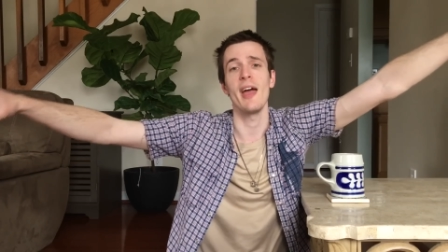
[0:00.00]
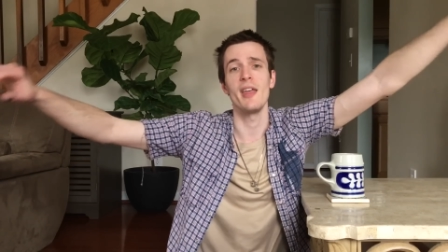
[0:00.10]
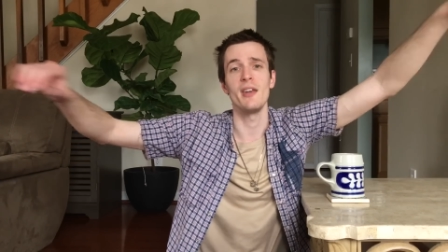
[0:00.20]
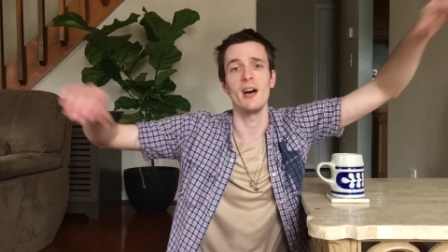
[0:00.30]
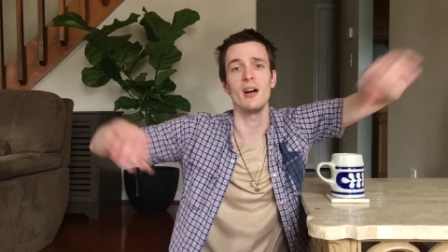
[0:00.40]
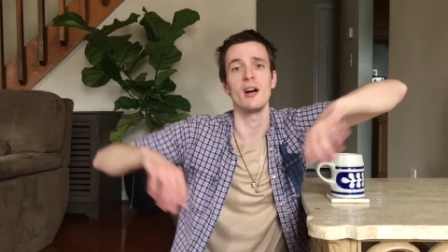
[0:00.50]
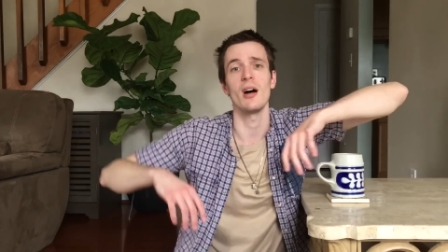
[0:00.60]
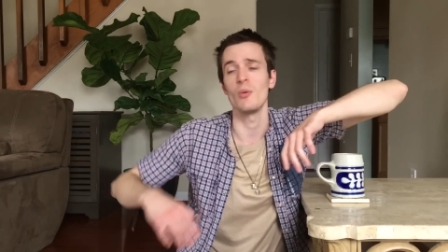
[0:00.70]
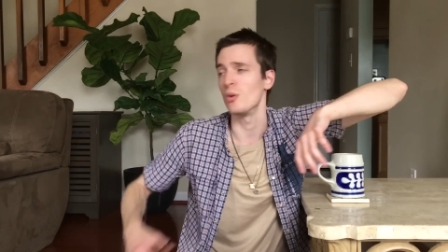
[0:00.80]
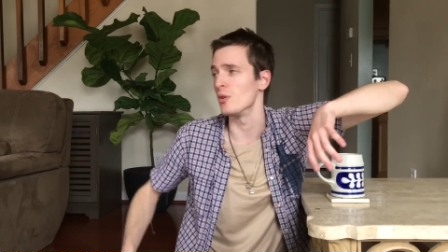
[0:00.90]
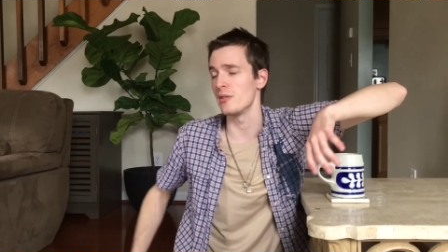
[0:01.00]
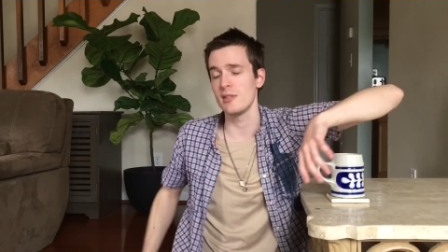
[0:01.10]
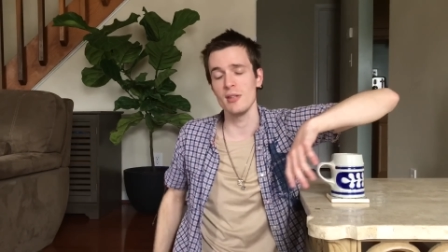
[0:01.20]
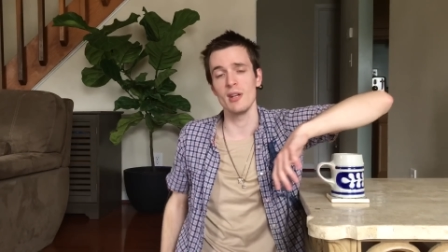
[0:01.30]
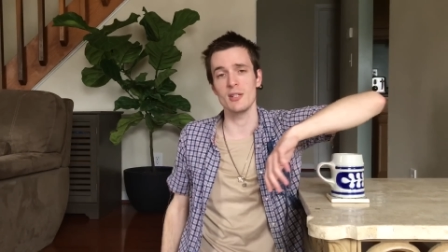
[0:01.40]
and uh, I will
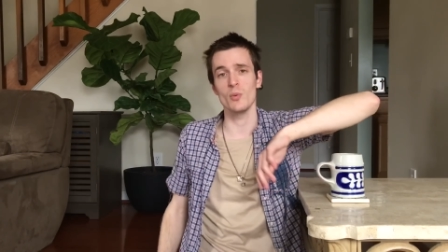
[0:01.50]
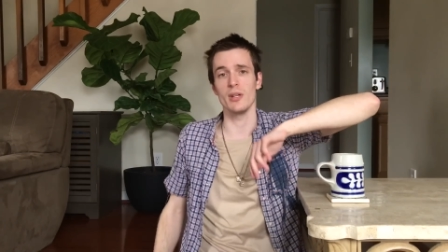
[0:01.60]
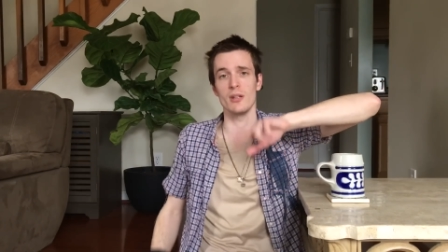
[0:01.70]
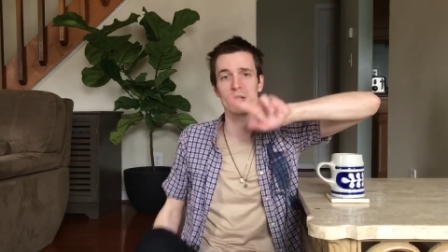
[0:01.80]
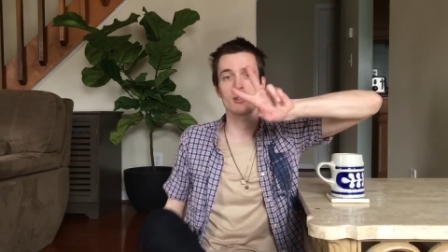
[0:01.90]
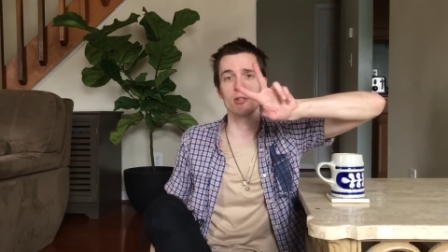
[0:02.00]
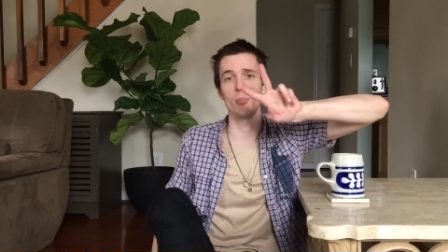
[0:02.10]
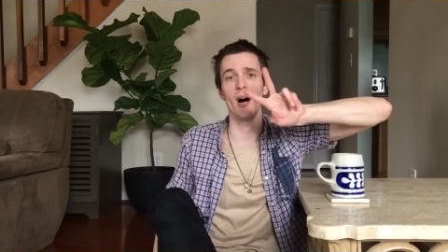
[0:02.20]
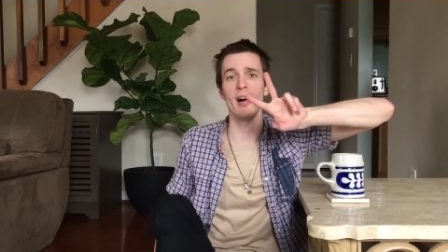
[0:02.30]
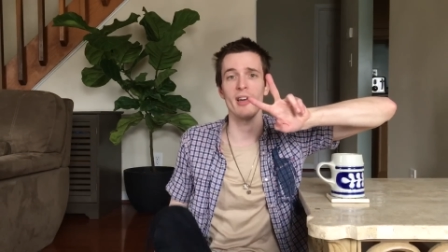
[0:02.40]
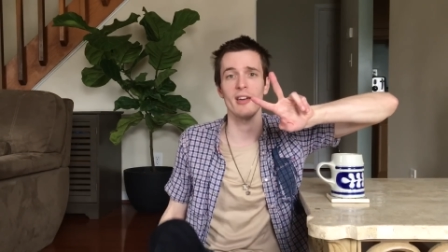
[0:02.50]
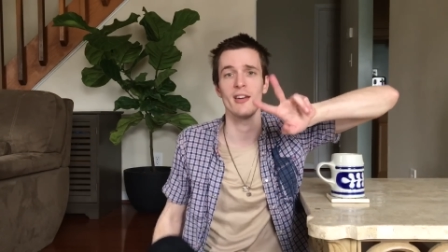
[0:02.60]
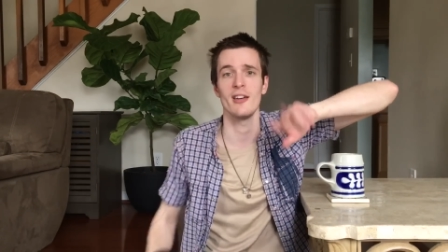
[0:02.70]
see you next week. Goodbye.